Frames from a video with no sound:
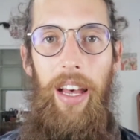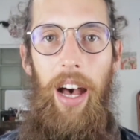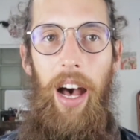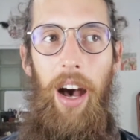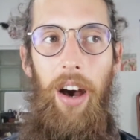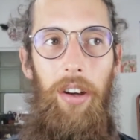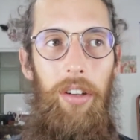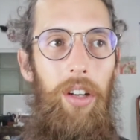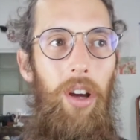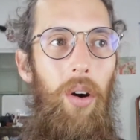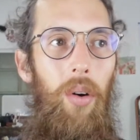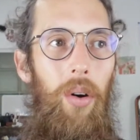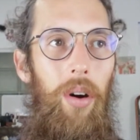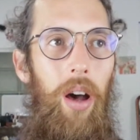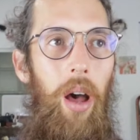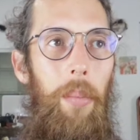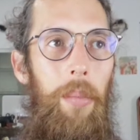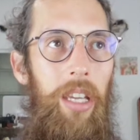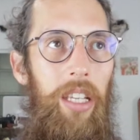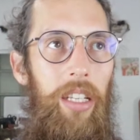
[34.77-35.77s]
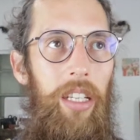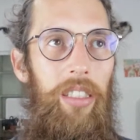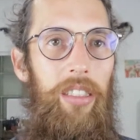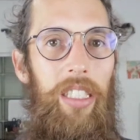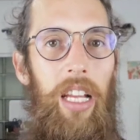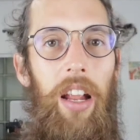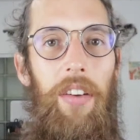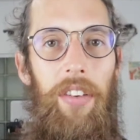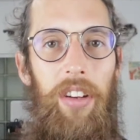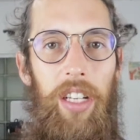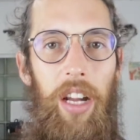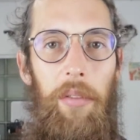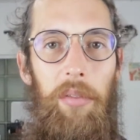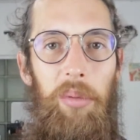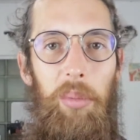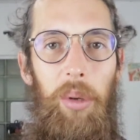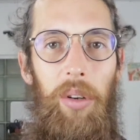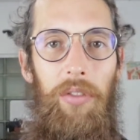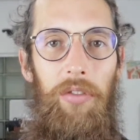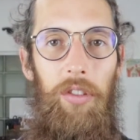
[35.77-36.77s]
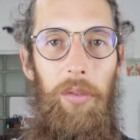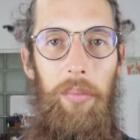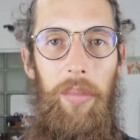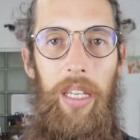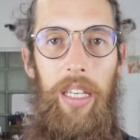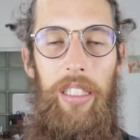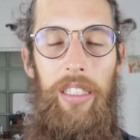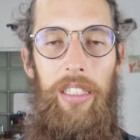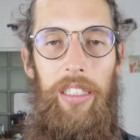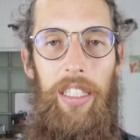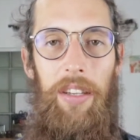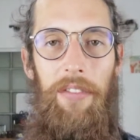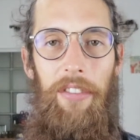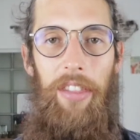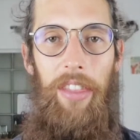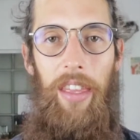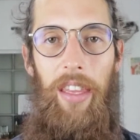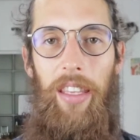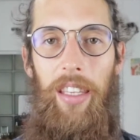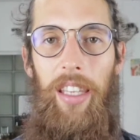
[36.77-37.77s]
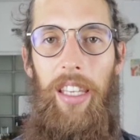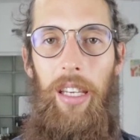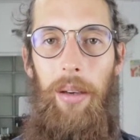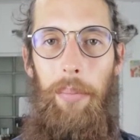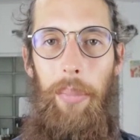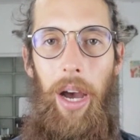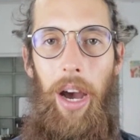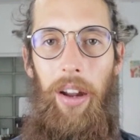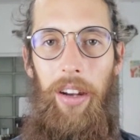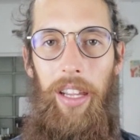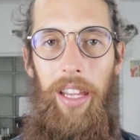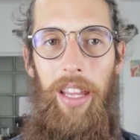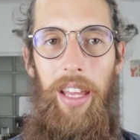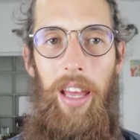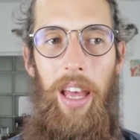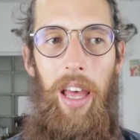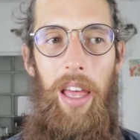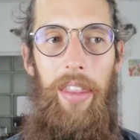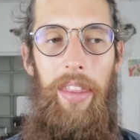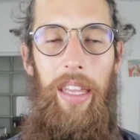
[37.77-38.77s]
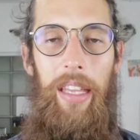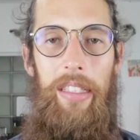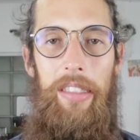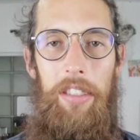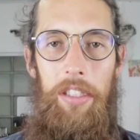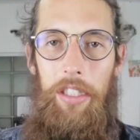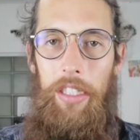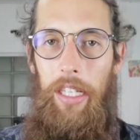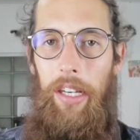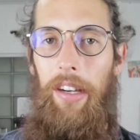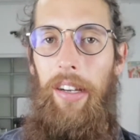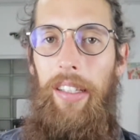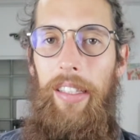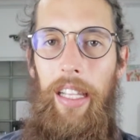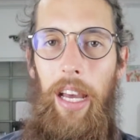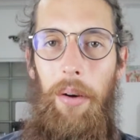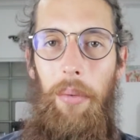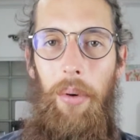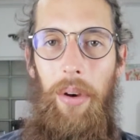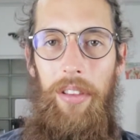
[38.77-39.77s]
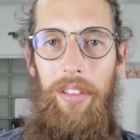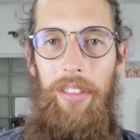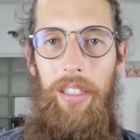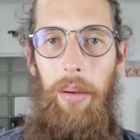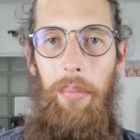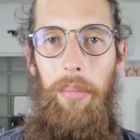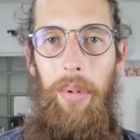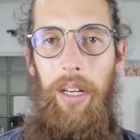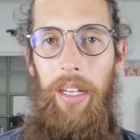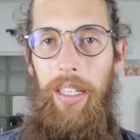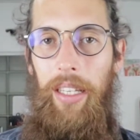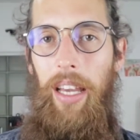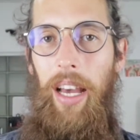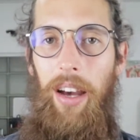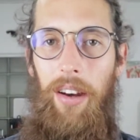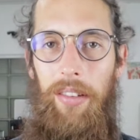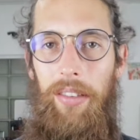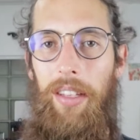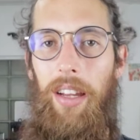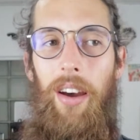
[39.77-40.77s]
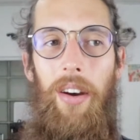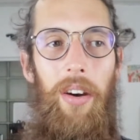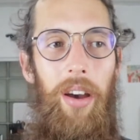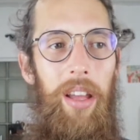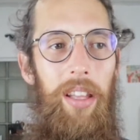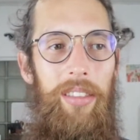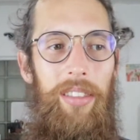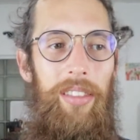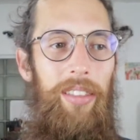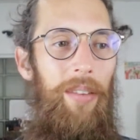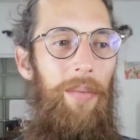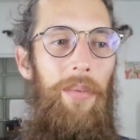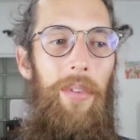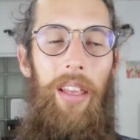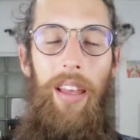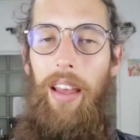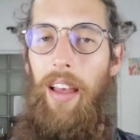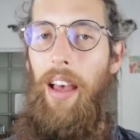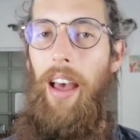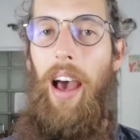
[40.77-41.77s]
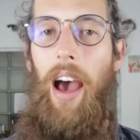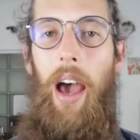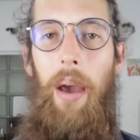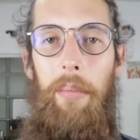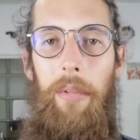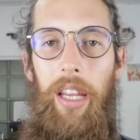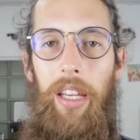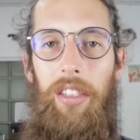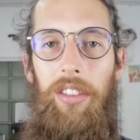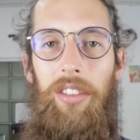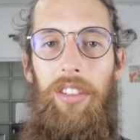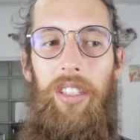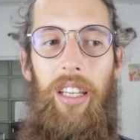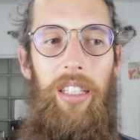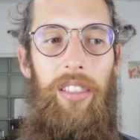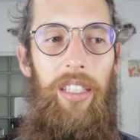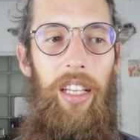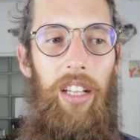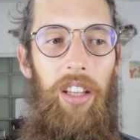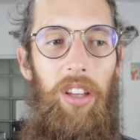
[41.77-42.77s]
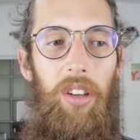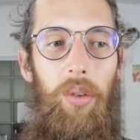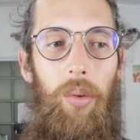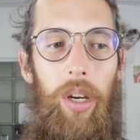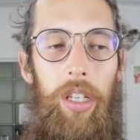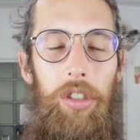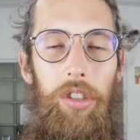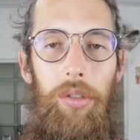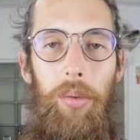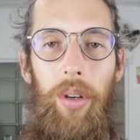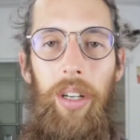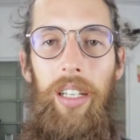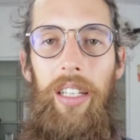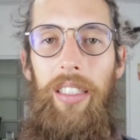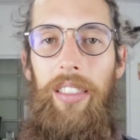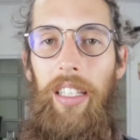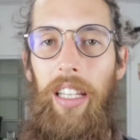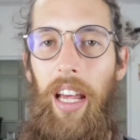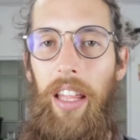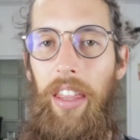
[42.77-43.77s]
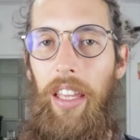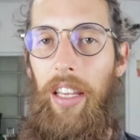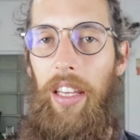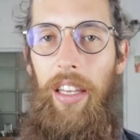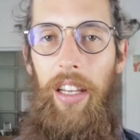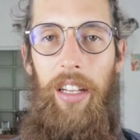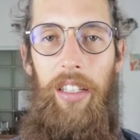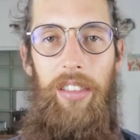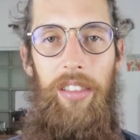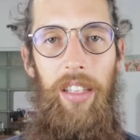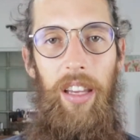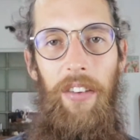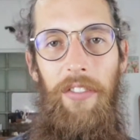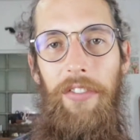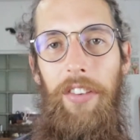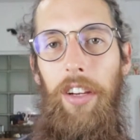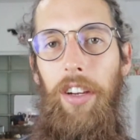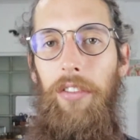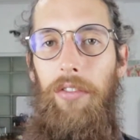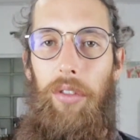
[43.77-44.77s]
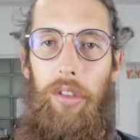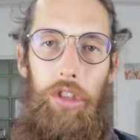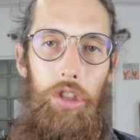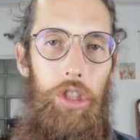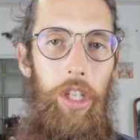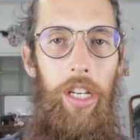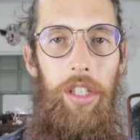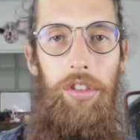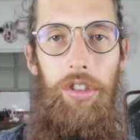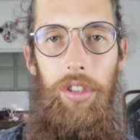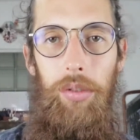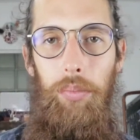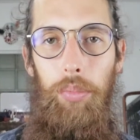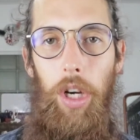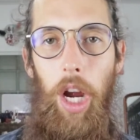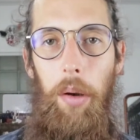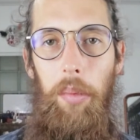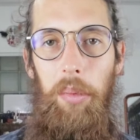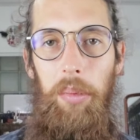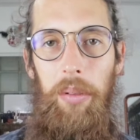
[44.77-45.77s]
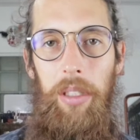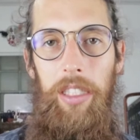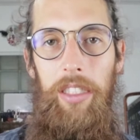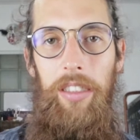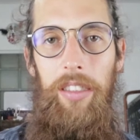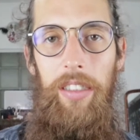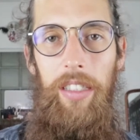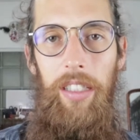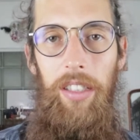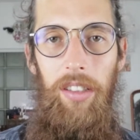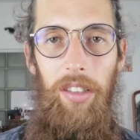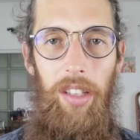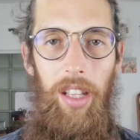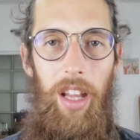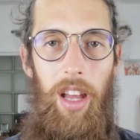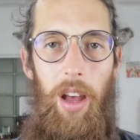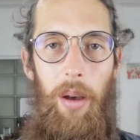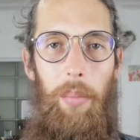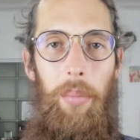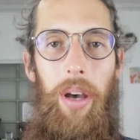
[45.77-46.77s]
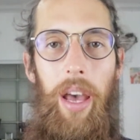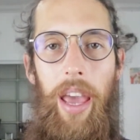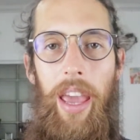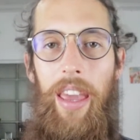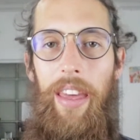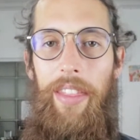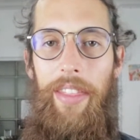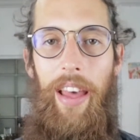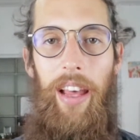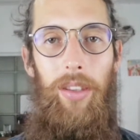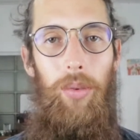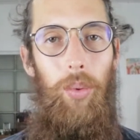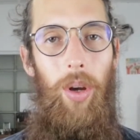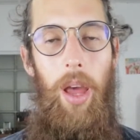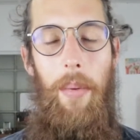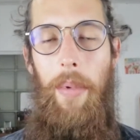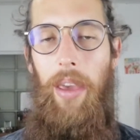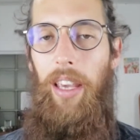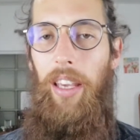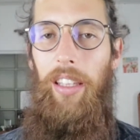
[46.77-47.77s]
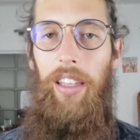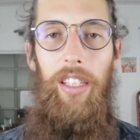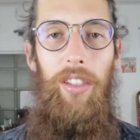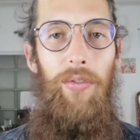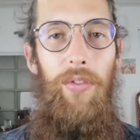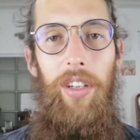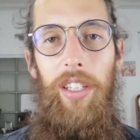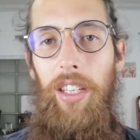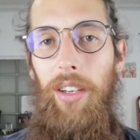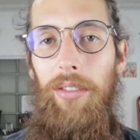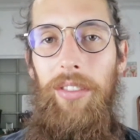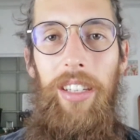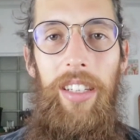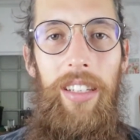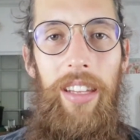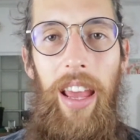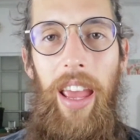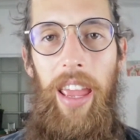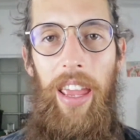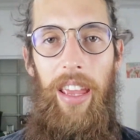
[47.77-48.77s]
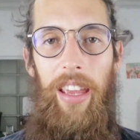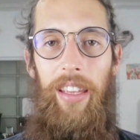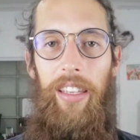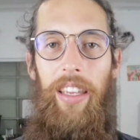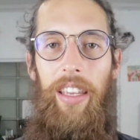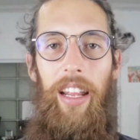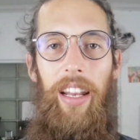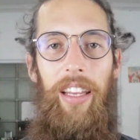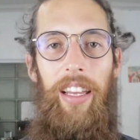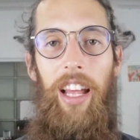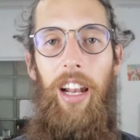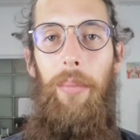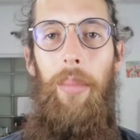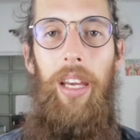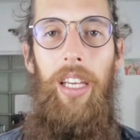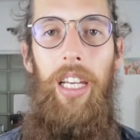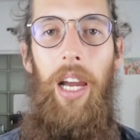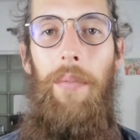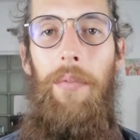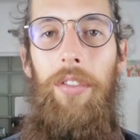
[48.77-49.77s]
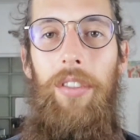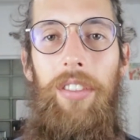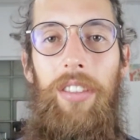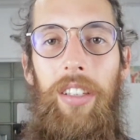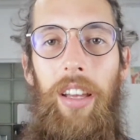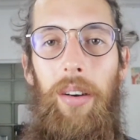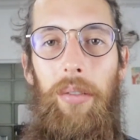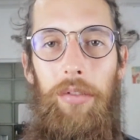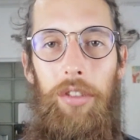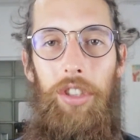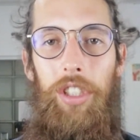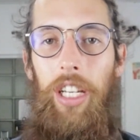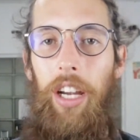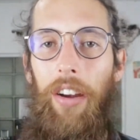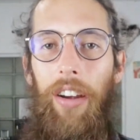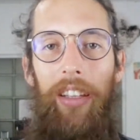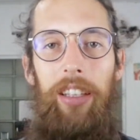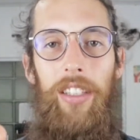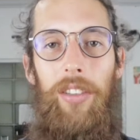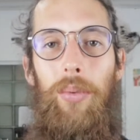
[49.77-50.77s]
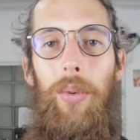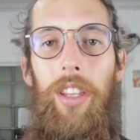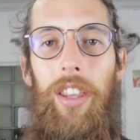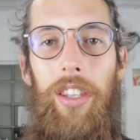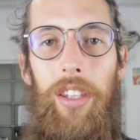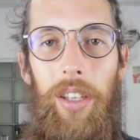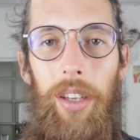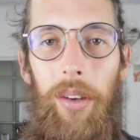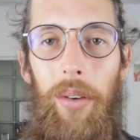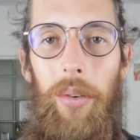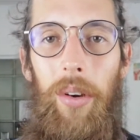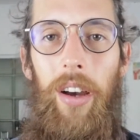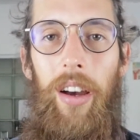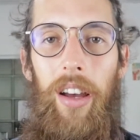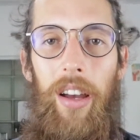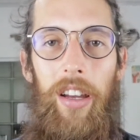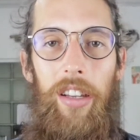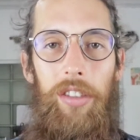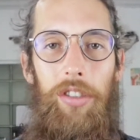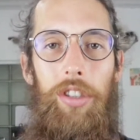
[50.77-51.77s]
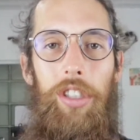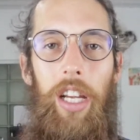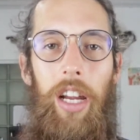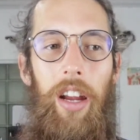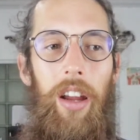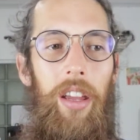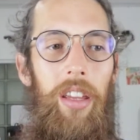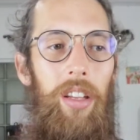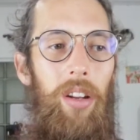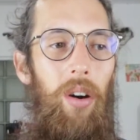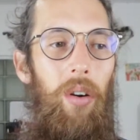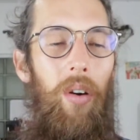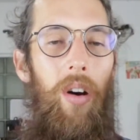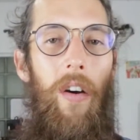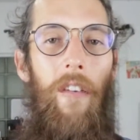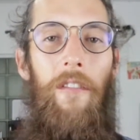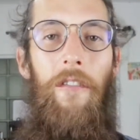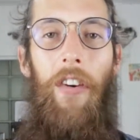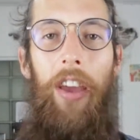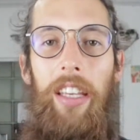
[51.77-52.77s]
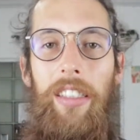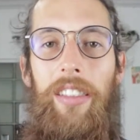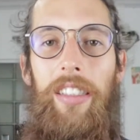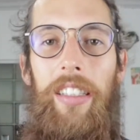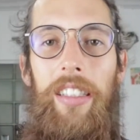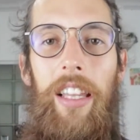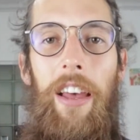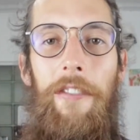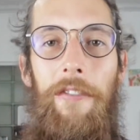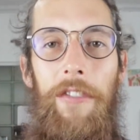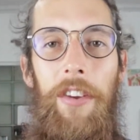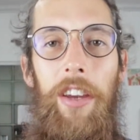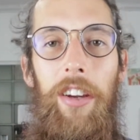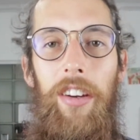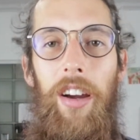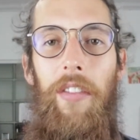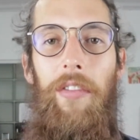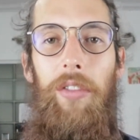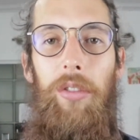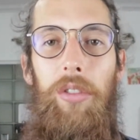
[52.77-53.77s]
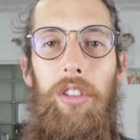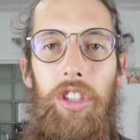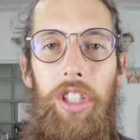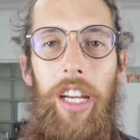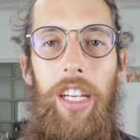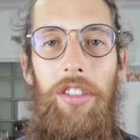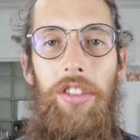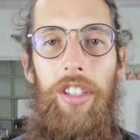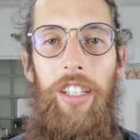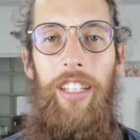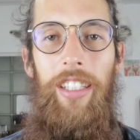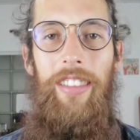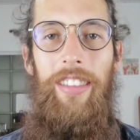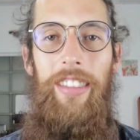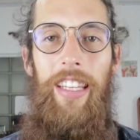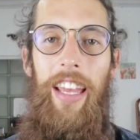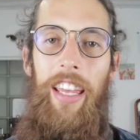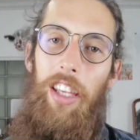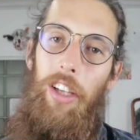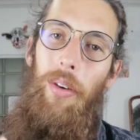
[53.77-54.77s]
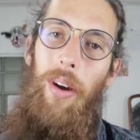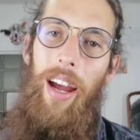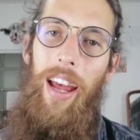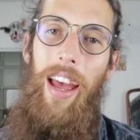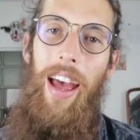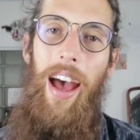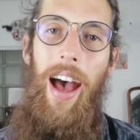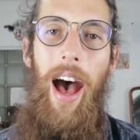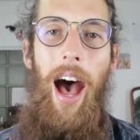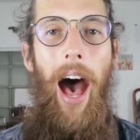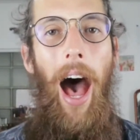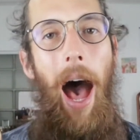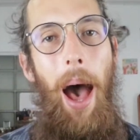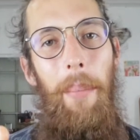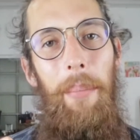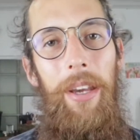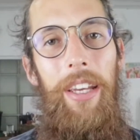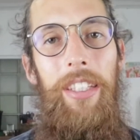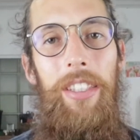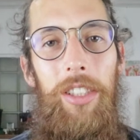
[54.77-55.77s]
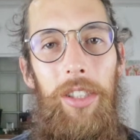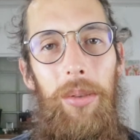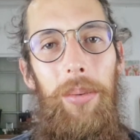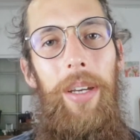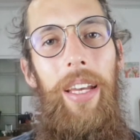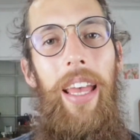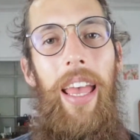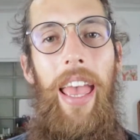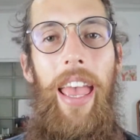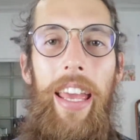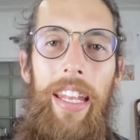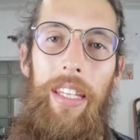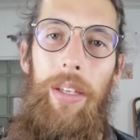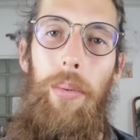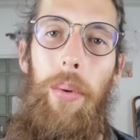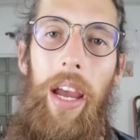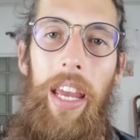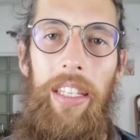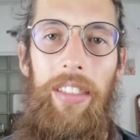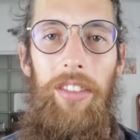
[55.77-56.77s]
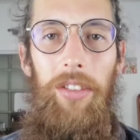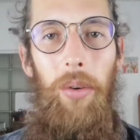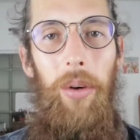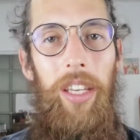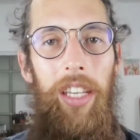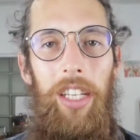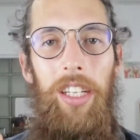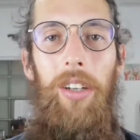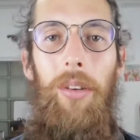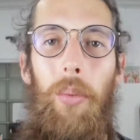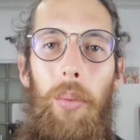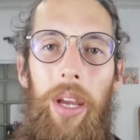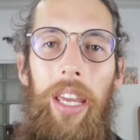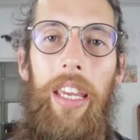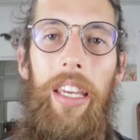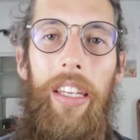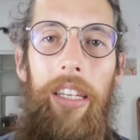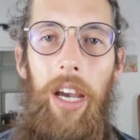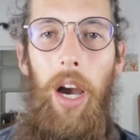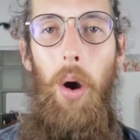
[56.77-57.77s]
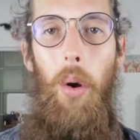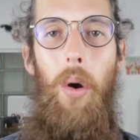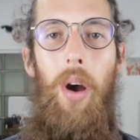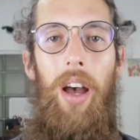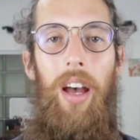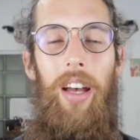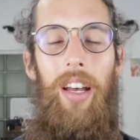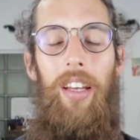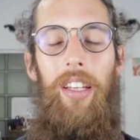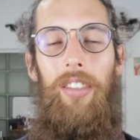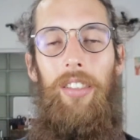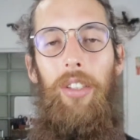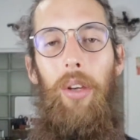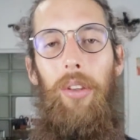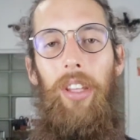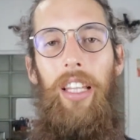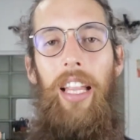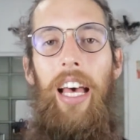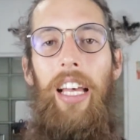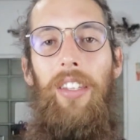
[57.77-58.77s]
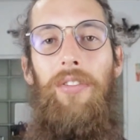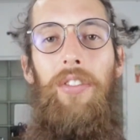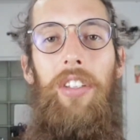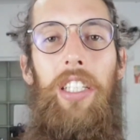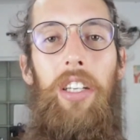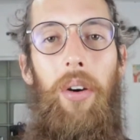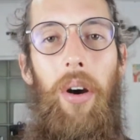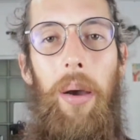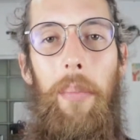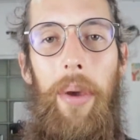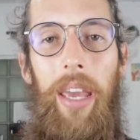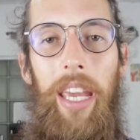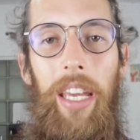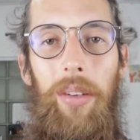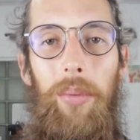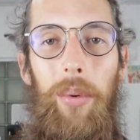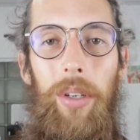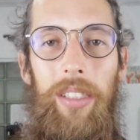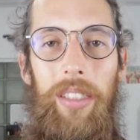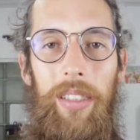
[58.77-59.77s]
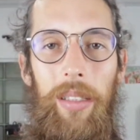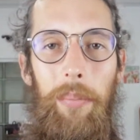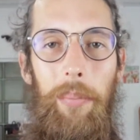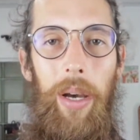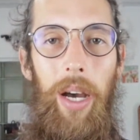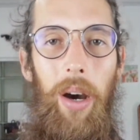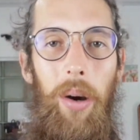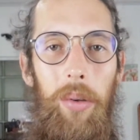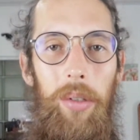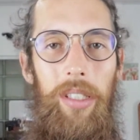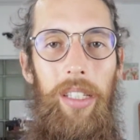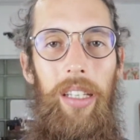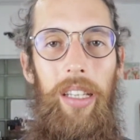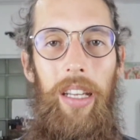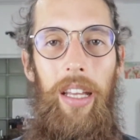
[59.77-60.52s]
I don't know. I mean, it's kind of uncomfortable for me just even thinking about it, then sharing that with somebody. I don't know. I'm not exactly quite sure what it is. I think it's a fear of rejection probably still. But hey, that's why I'm making this video today. Getting out of my comfort zone, sharing this with you. Sharing, facing that fear of rejection and saying, you know what? I'm gonna do it anyway. So here we go. So the last video I made was about